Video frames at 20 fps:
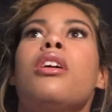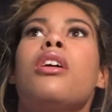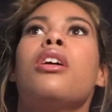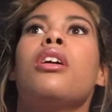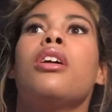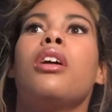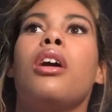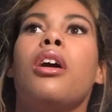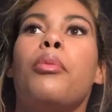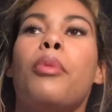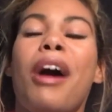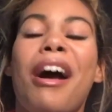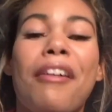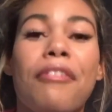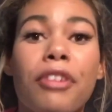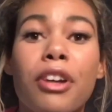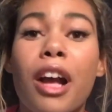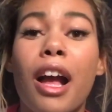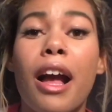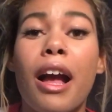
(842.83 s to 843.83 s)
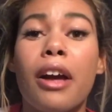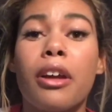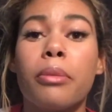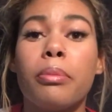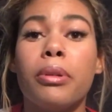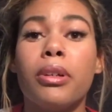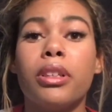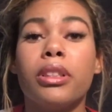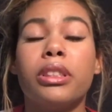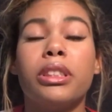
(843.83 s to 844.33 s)
I forgot how to
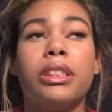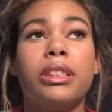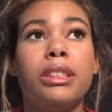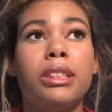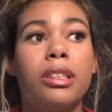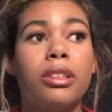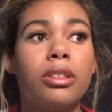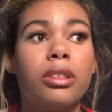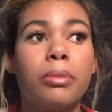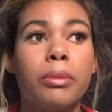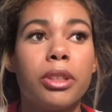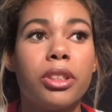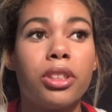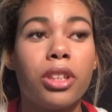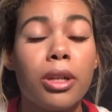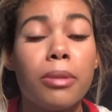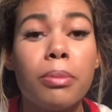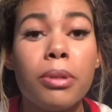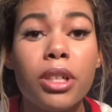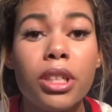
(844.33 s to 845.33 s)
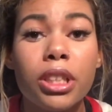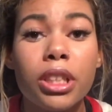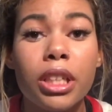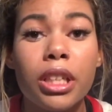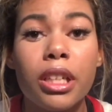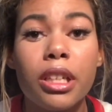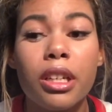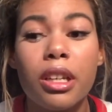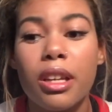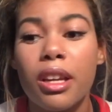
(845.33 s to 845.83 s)
push. She tells me start
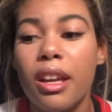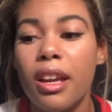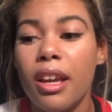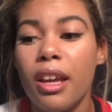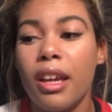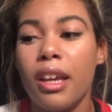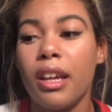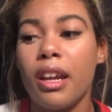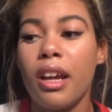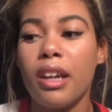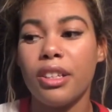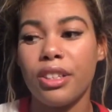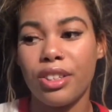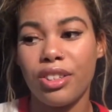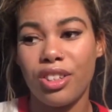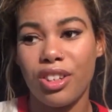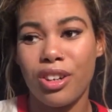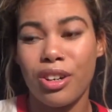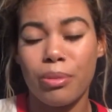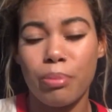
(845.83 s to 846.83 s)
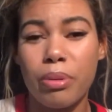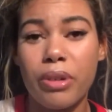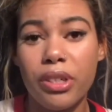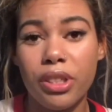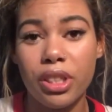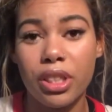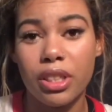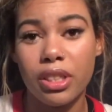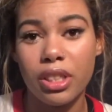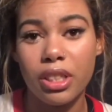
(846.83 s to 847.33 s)
pushing, and I just start
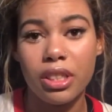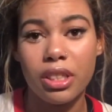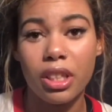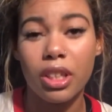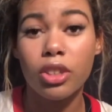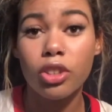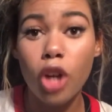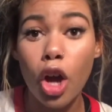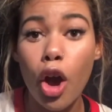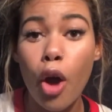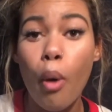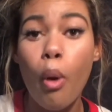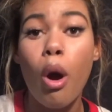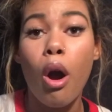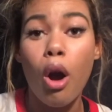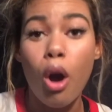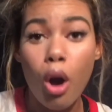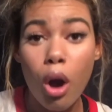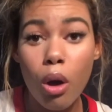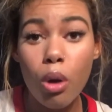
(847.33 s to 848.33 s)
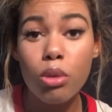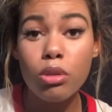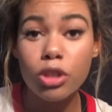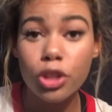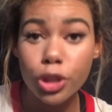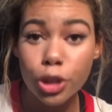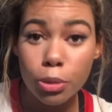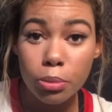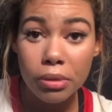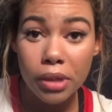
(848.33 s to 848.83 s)
pushing. She's like, no,
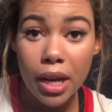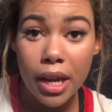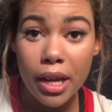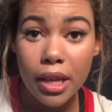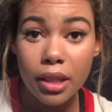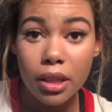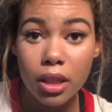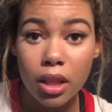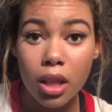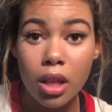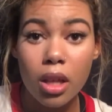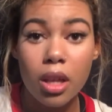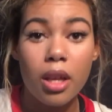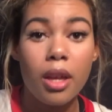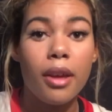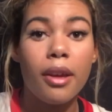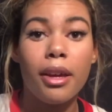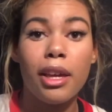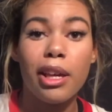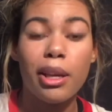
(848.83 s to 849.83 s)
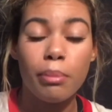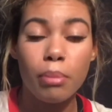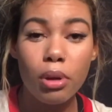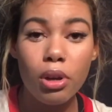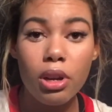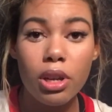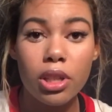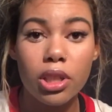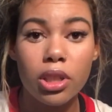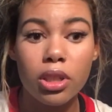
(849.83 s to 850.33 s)
hold your breath and
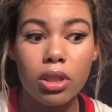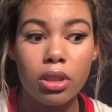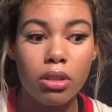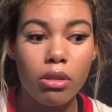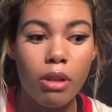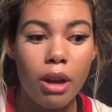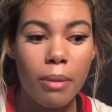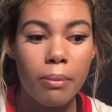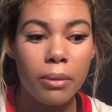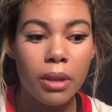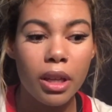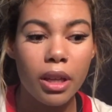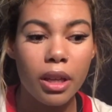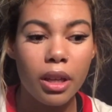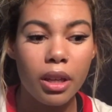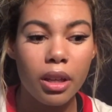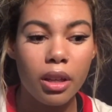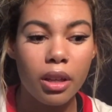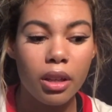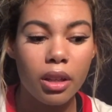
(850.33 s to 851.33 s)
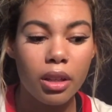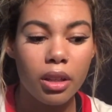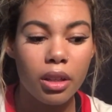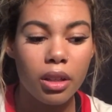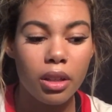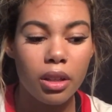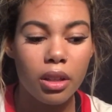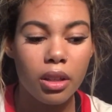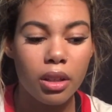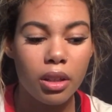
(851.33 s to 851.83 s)
push. So I'm like,
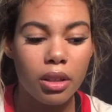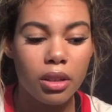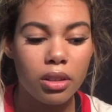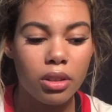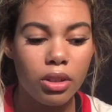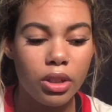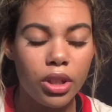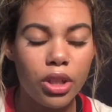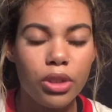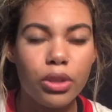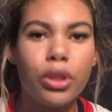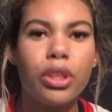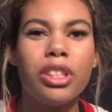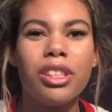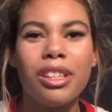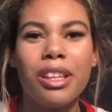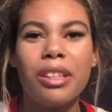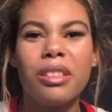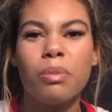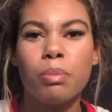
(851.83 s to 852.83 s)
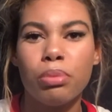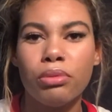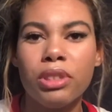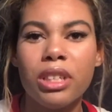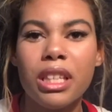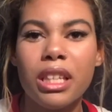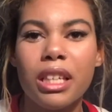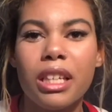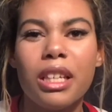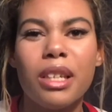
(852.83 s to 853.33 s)
or no, she says
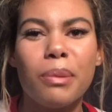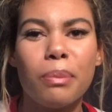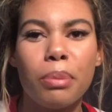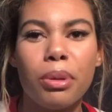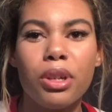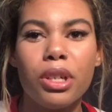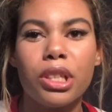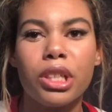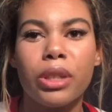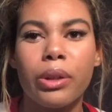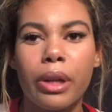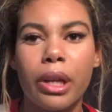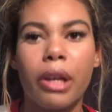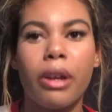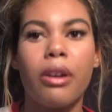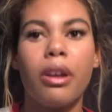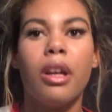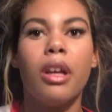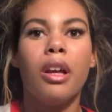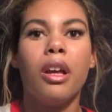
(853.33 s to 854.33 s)
breathe in and push. So I go,